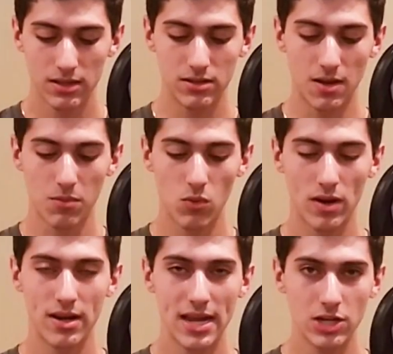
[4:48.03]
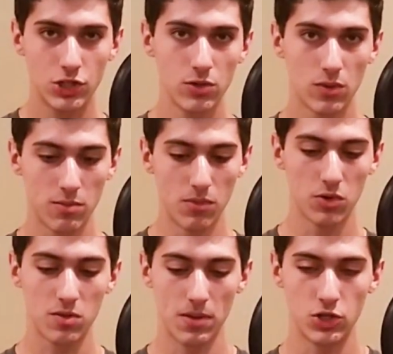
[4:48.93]
the number one issue with
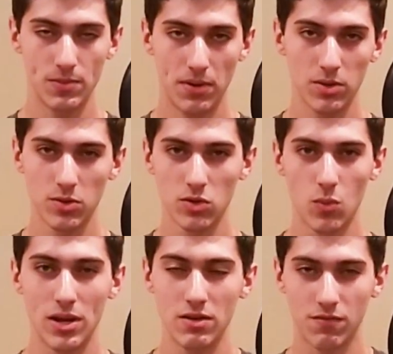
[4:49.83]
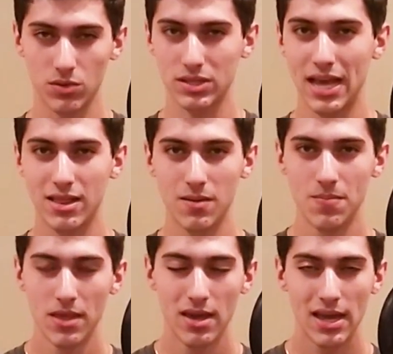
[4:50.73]
most budget puzzles when you first get
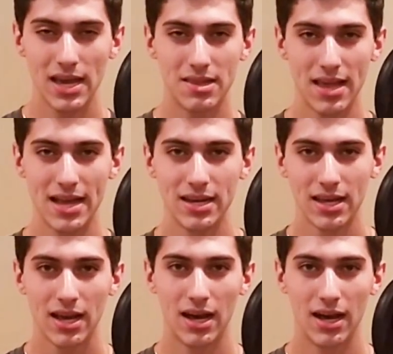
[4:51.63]
them is that